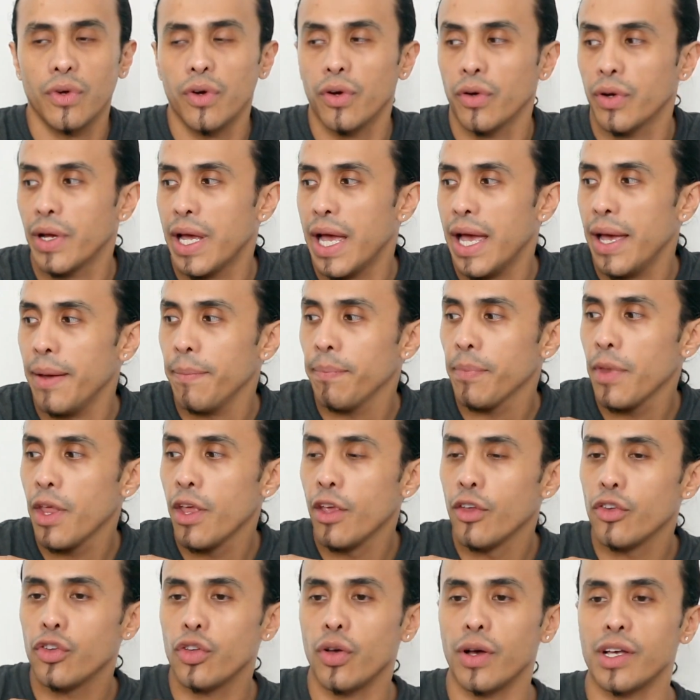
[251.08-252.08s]
Okay,
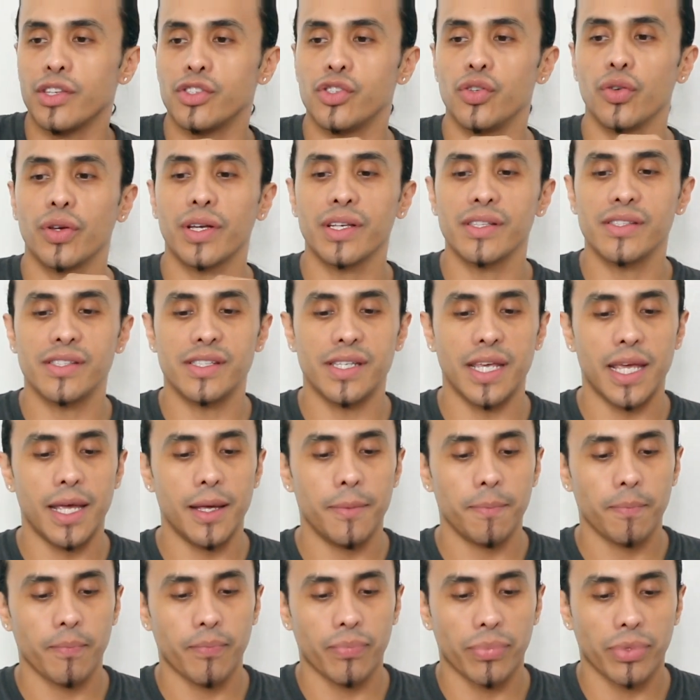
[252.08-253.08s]
so as you can
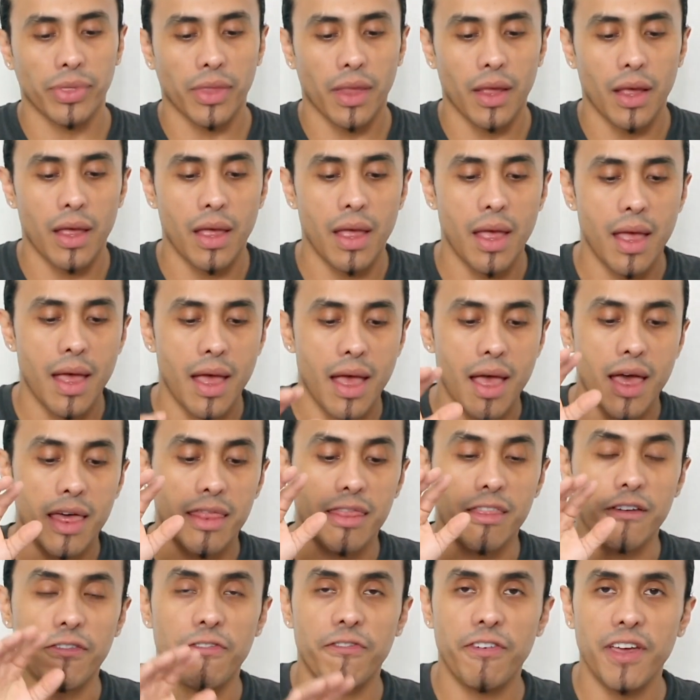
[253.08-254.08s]
see,
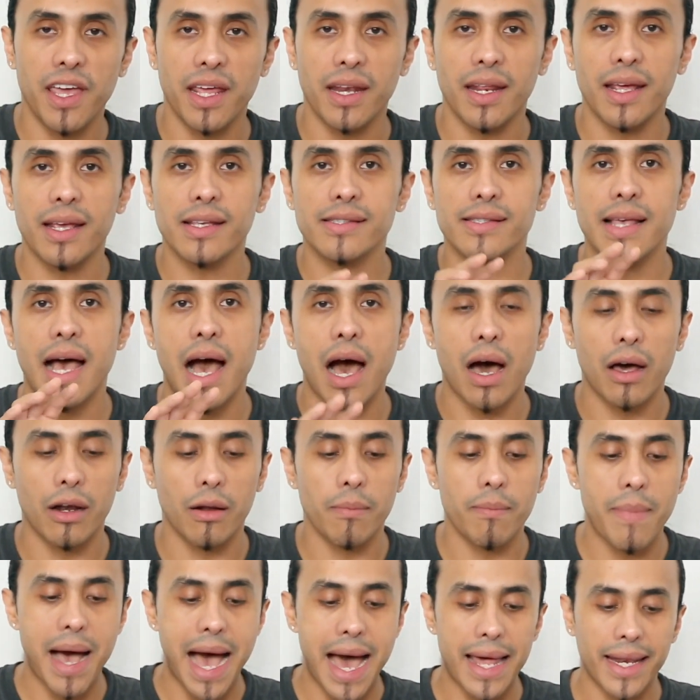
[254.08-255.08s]
the feed is
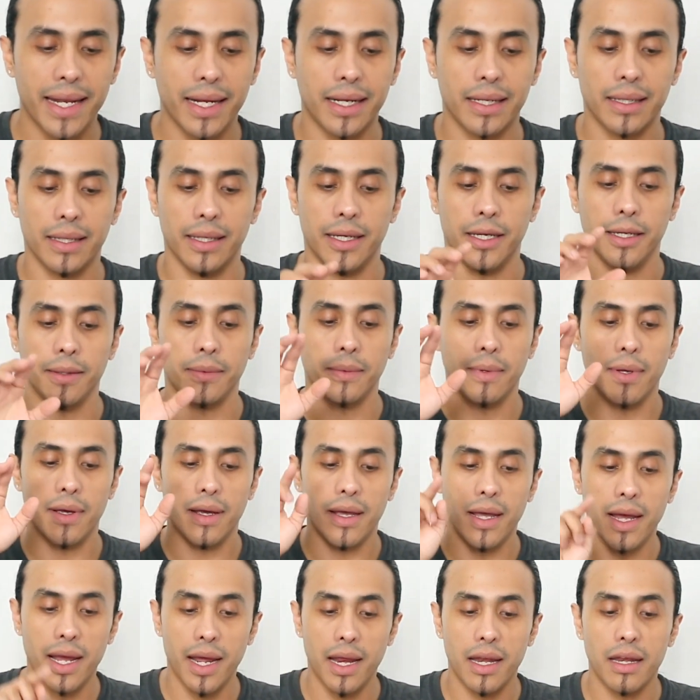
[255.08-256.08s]
automatically
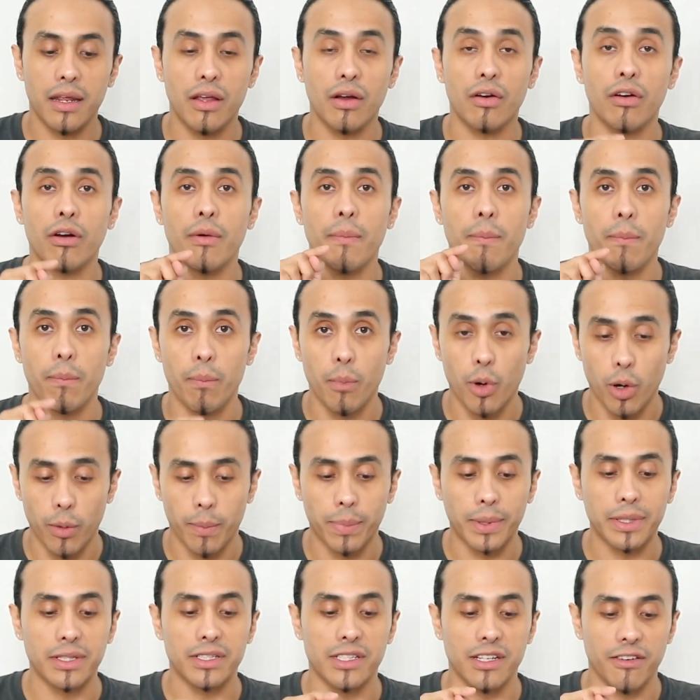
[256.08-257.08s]
in your
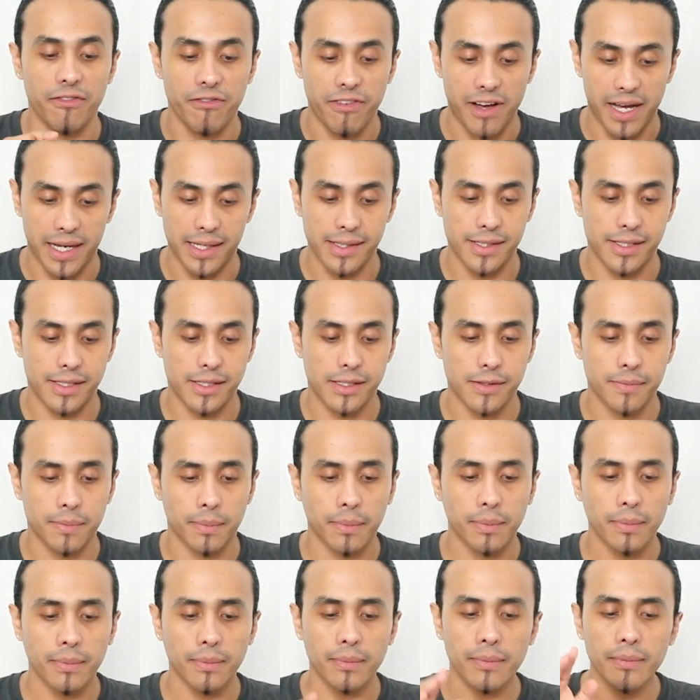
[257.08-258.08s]
mobile device.
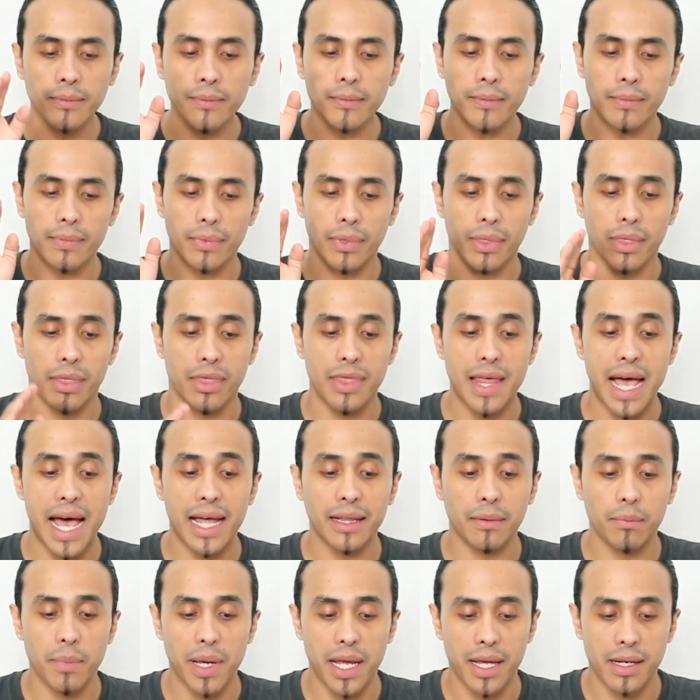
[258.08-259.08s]

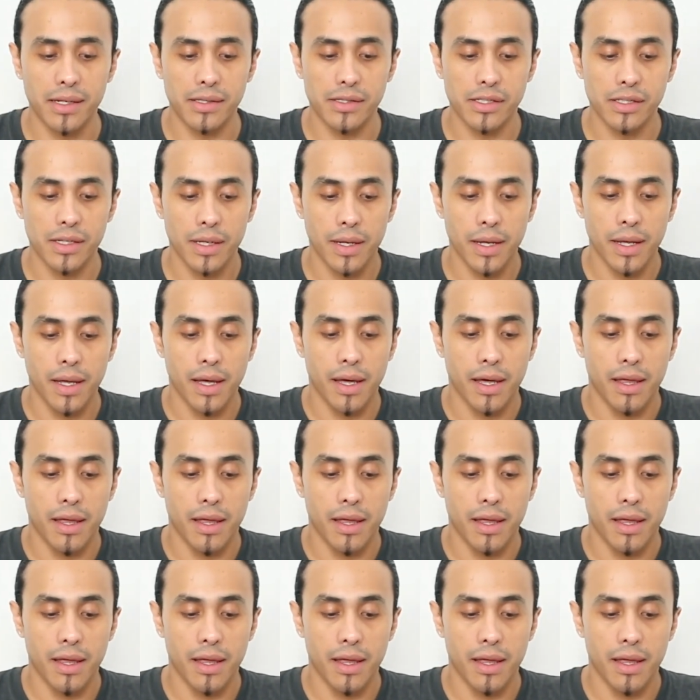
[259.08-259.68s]
That means